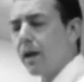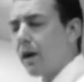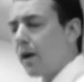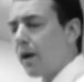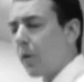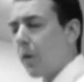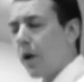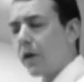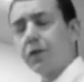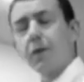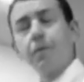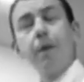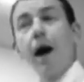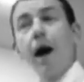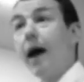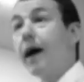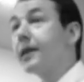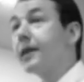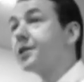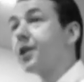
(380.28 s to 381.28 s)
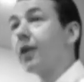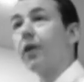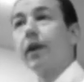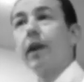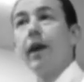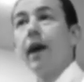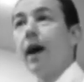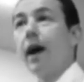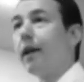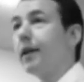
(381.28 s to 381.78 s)
What the pious
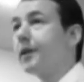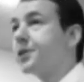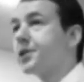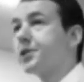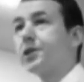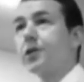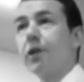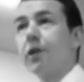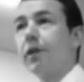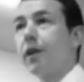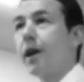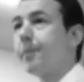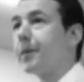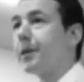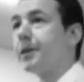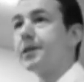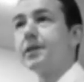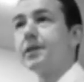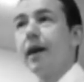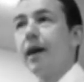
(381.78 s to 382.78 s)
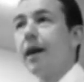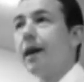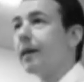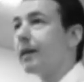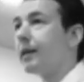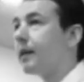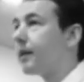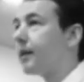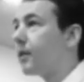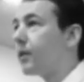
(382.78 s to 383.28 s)
archaeologists turned up
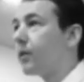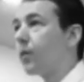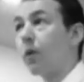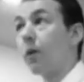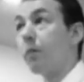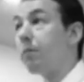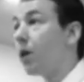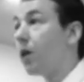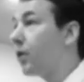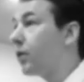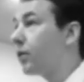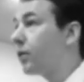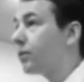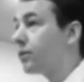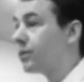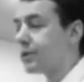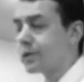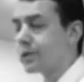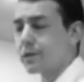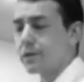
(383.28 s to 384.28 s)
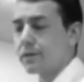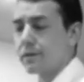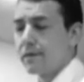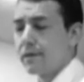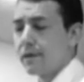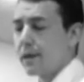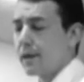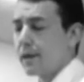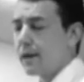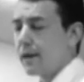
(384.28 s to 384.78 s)
instead were bones.
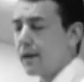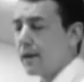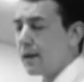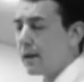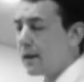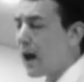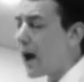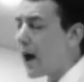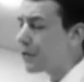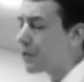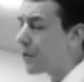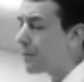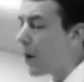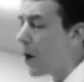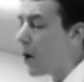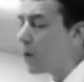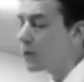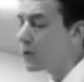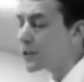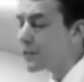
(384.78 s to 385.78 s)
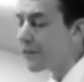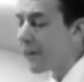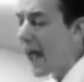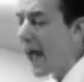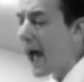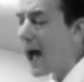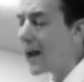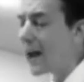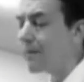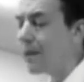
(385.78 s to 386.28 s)
Not the bones of
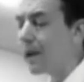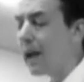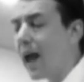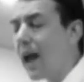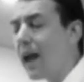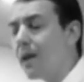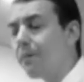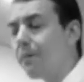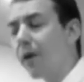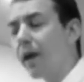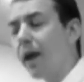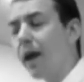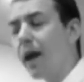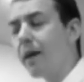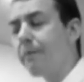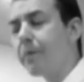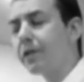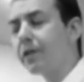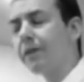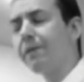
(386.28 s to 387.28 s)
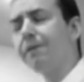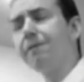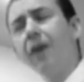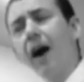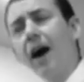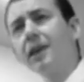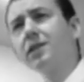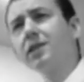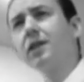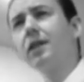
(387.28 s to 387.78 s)
Adam and Abraham, but the
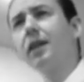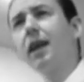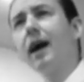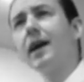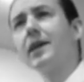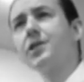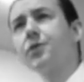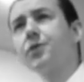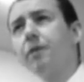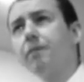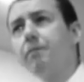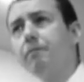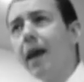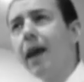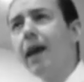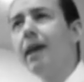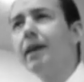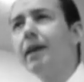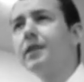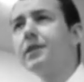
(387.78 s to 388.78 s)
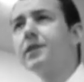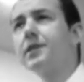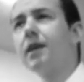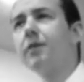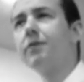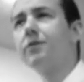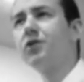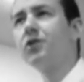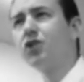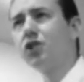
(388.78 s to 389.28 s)
fossilized remains
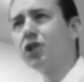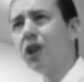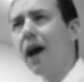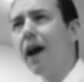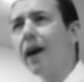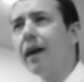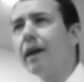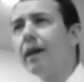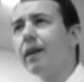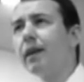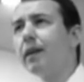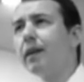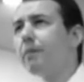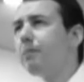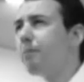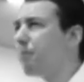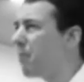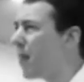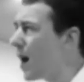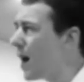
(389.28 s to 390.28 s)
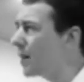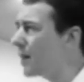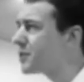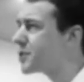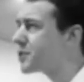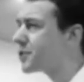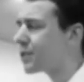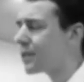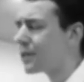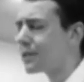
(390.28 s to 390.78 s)
of giant
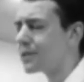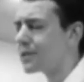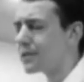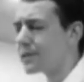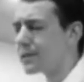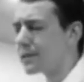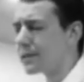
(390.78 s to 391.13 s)
monsters.